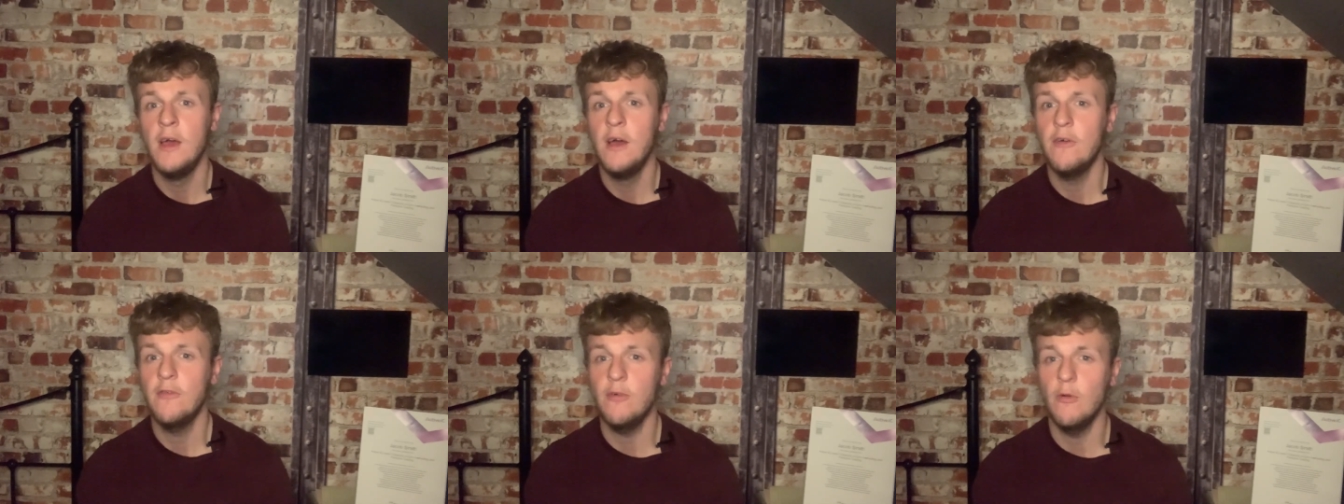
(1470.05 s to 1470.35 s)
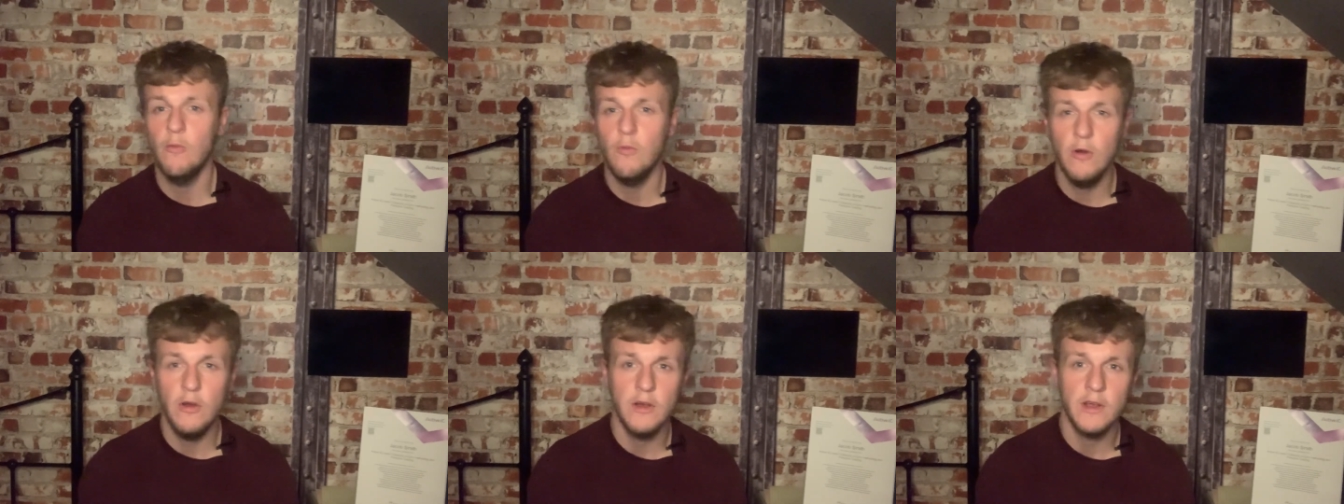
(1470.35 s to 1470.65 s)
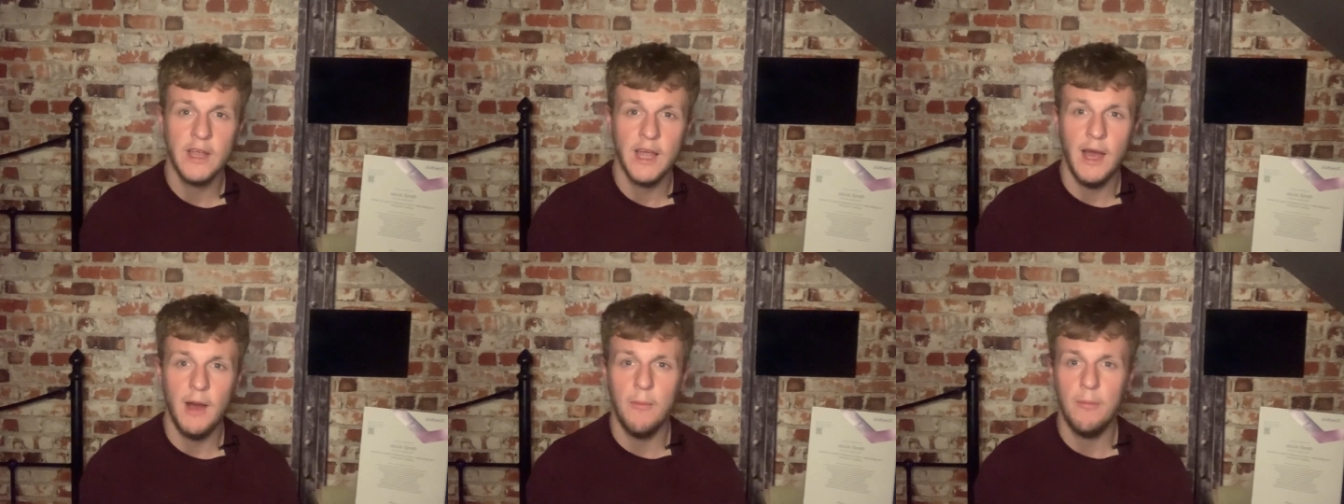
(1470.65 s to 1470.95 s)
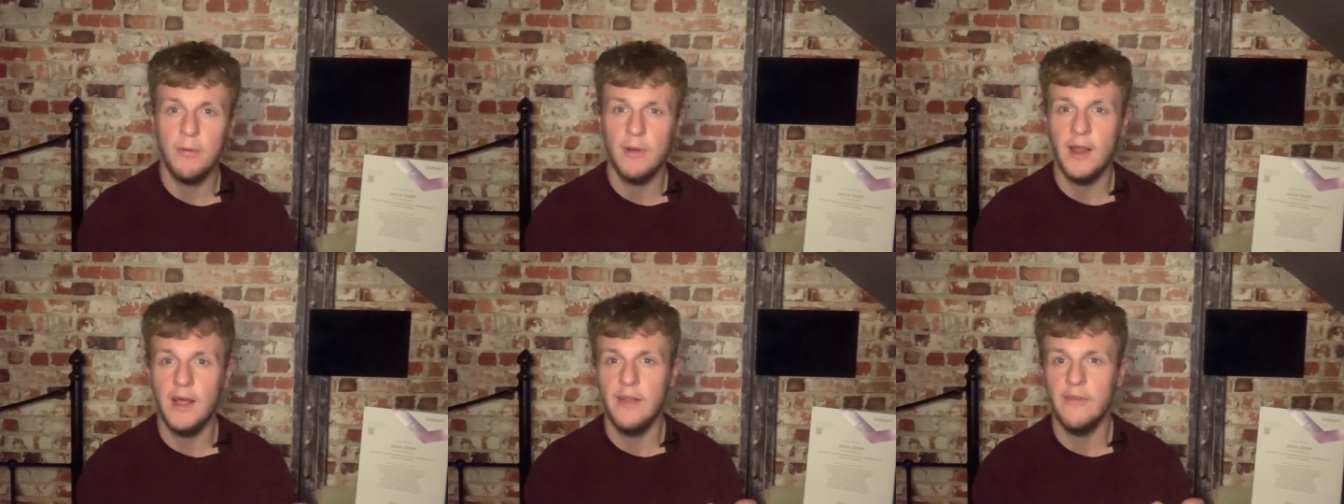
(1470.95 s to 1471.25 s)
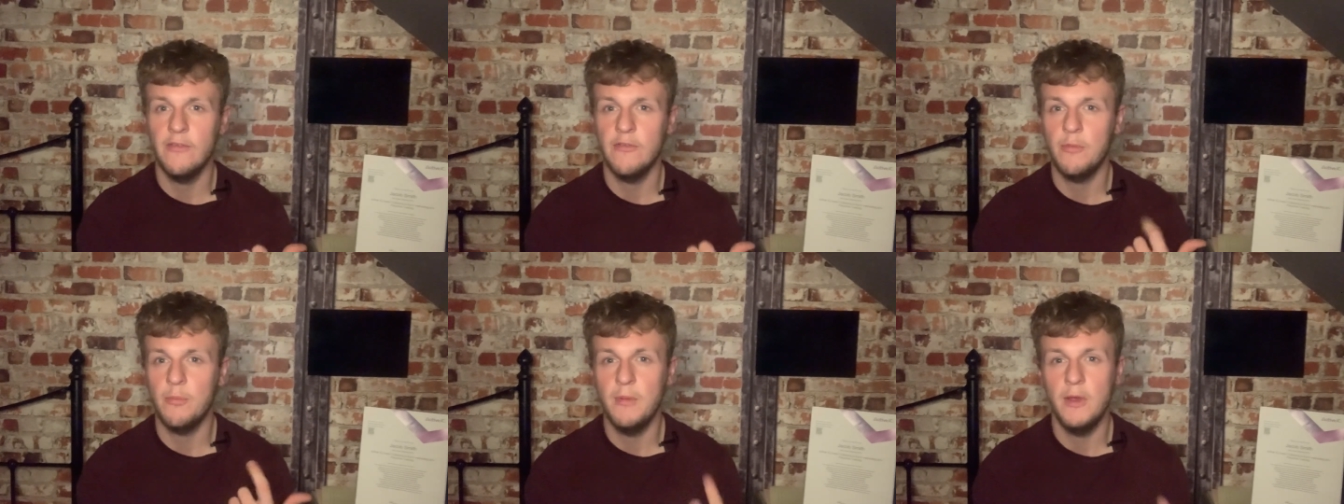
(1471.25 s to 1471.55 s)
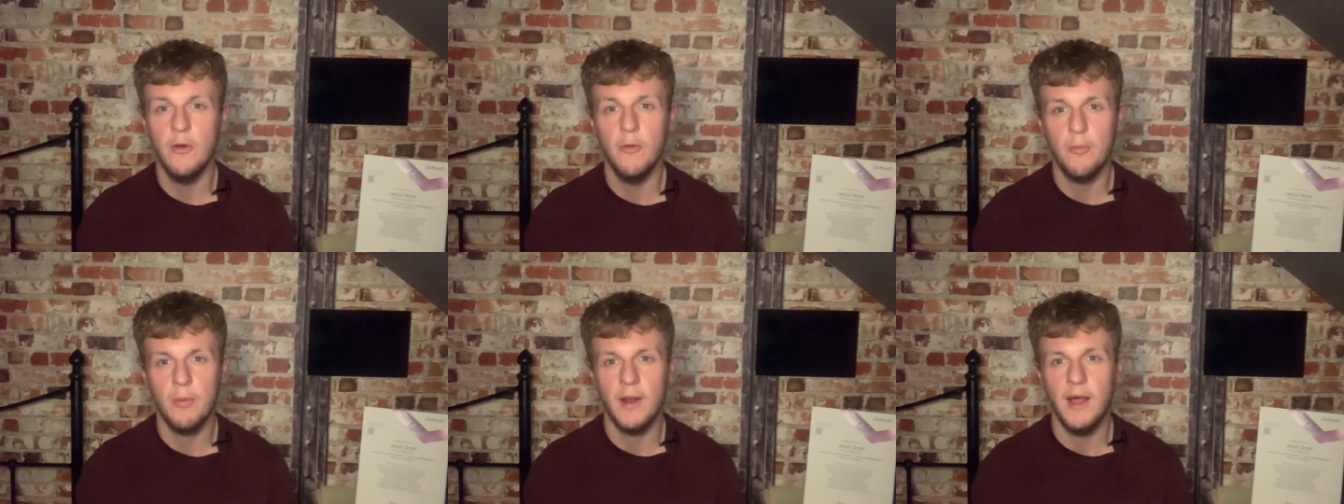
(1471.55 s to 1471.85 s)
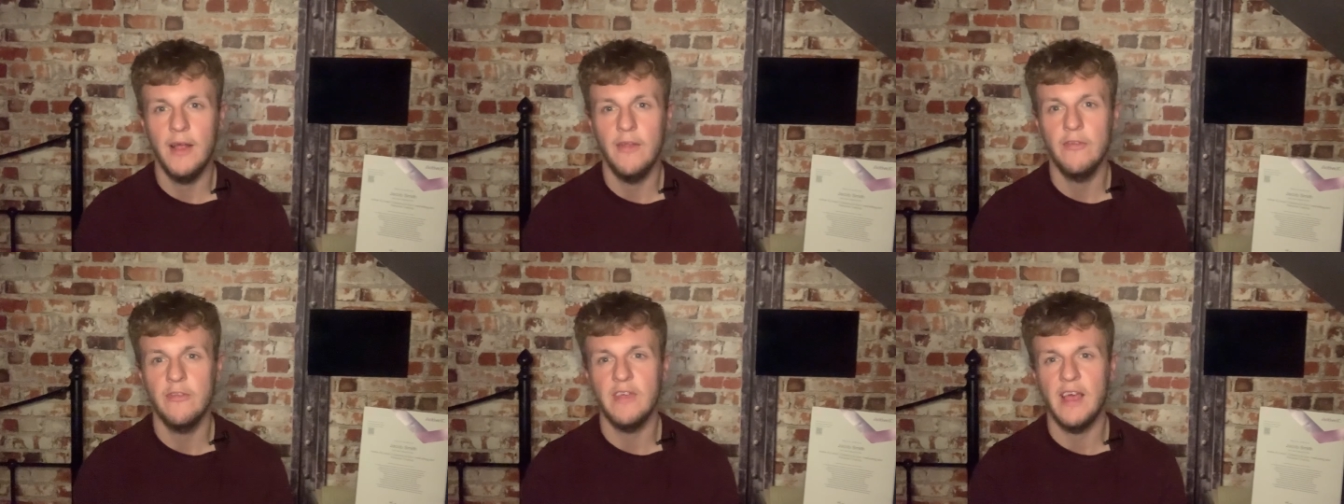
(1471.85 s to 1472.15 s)
for workout plans, meal
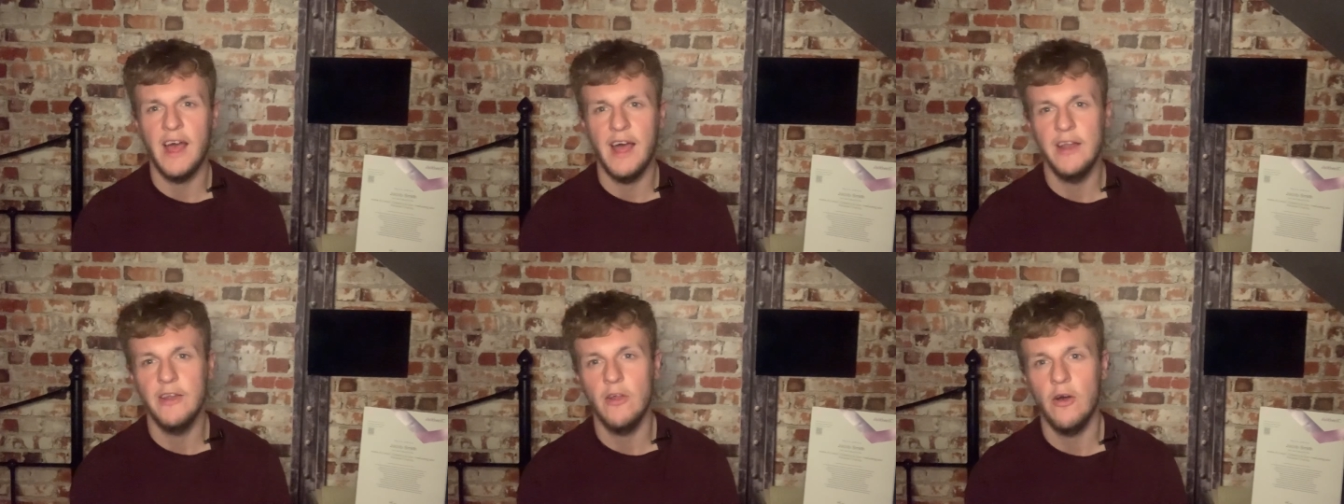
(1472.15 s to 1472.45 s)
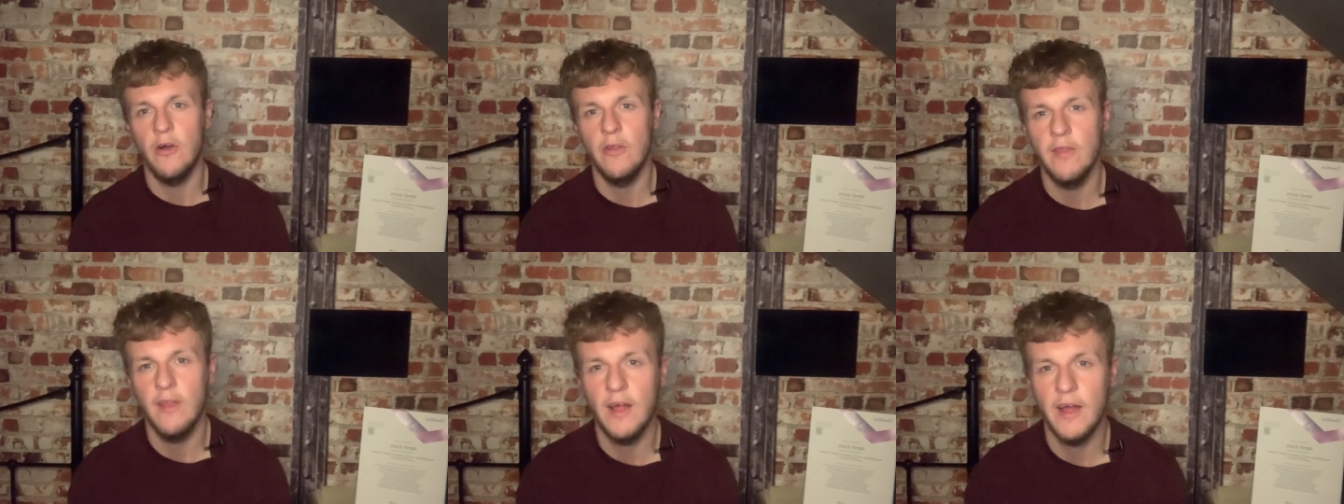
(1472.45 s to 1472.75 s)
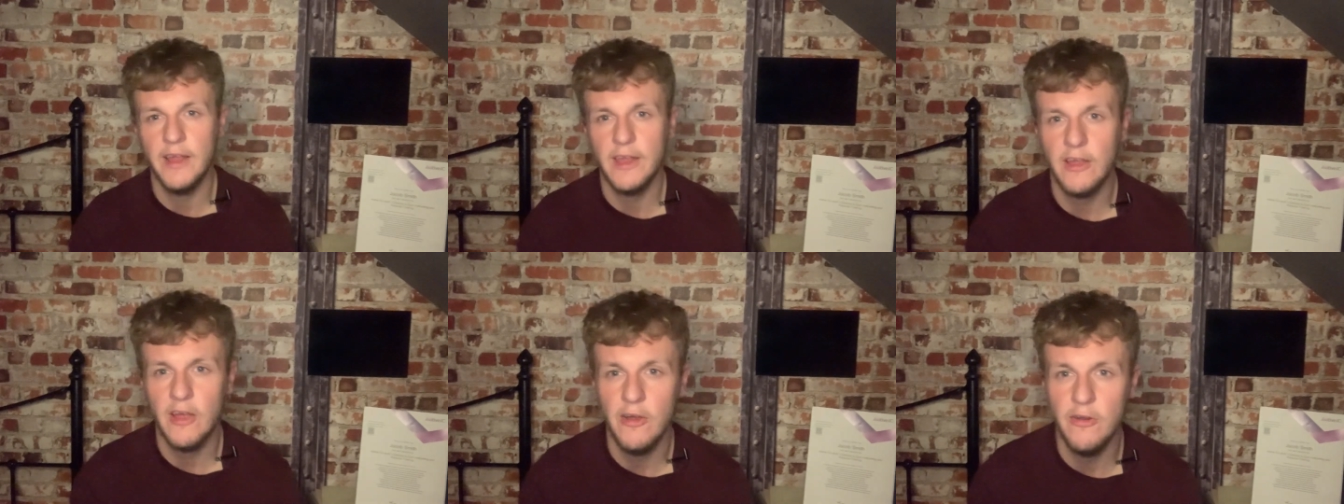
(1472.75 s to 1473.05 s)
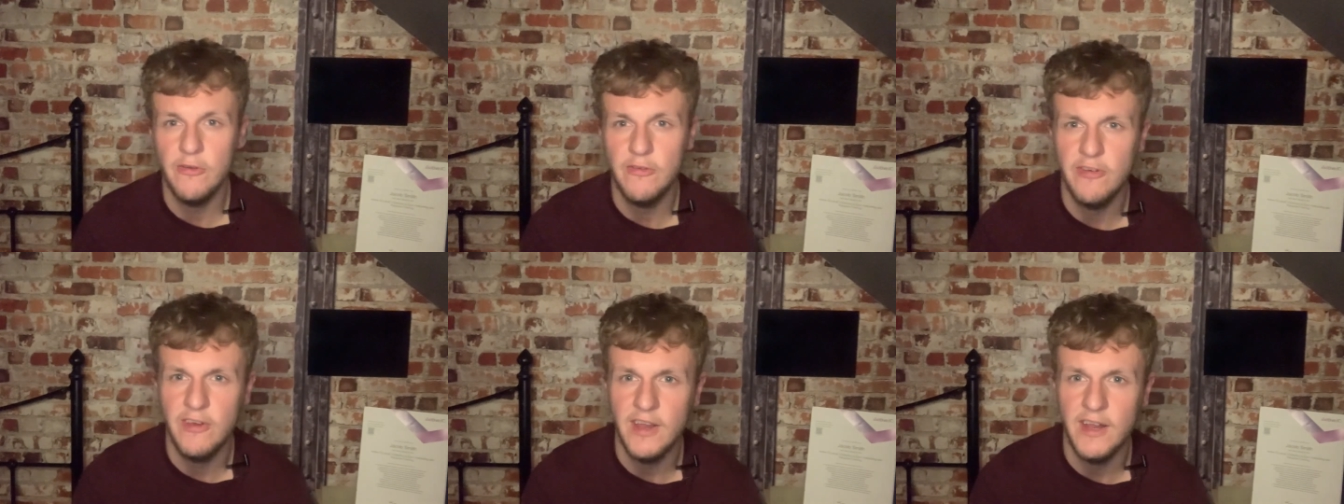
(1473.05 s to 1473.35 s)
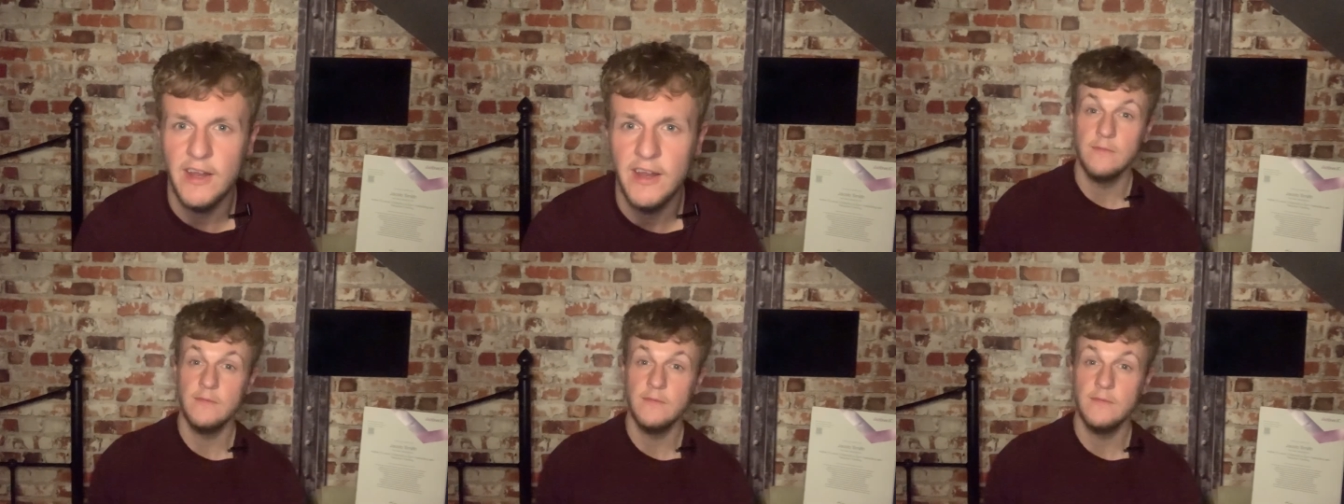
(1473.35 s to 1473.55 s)
plans, and online coaching.